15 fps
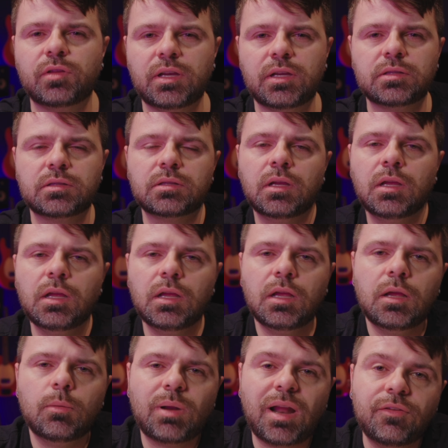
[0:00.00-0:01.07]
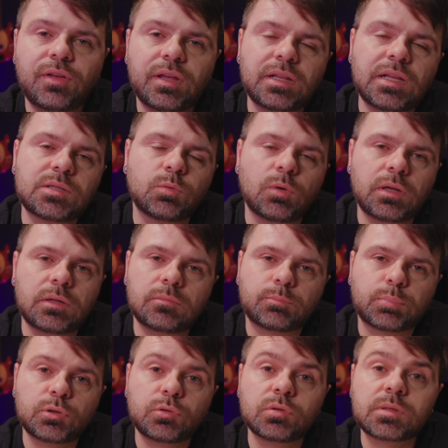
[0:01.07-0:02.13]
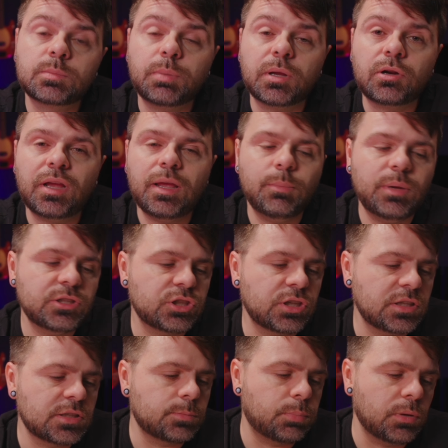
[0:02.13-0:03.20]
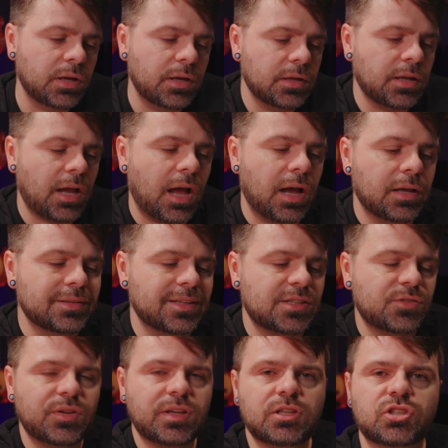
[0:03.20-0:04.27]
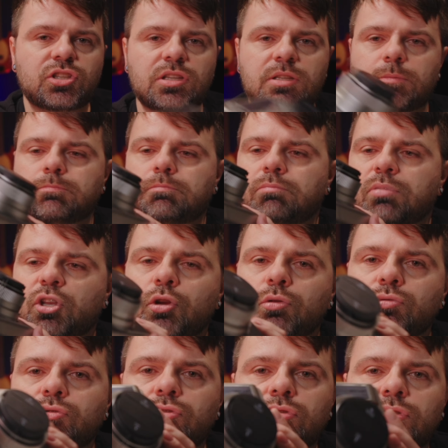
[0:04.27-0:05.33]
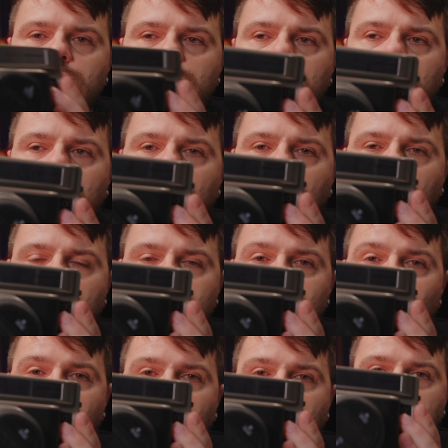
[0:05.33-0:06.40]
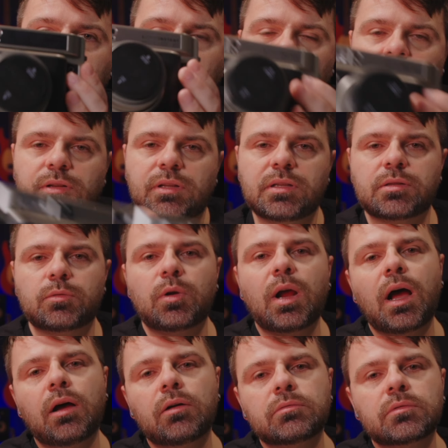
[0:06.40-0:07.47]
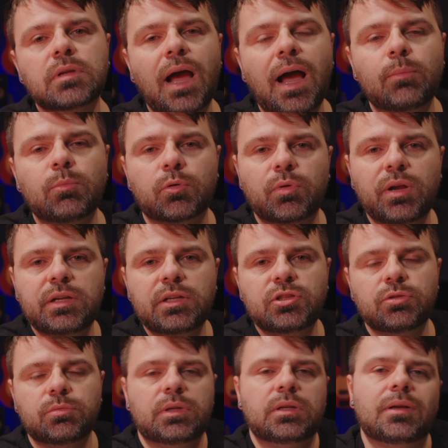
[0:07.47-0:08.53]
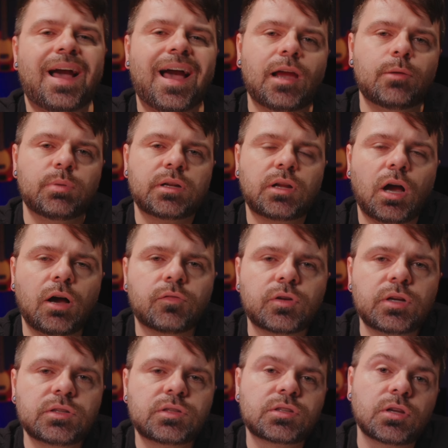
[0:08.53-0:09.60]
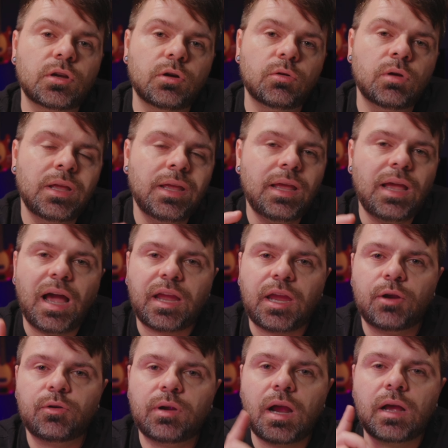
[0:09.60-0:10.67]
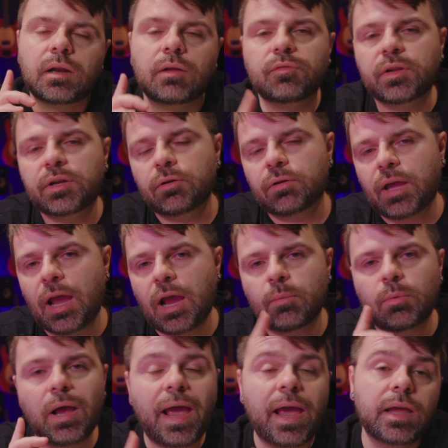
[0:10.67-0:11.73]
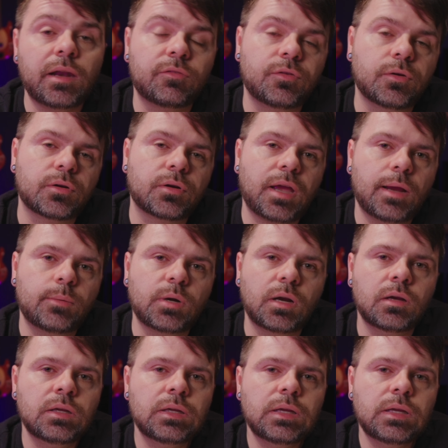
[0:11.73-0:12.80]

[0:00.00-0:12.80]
this, but I think this one produced better images. But this thing is just huge. So I hated carrying this around. I'm already doing hybrid coverage, so I carry around a video camera and a photo camera,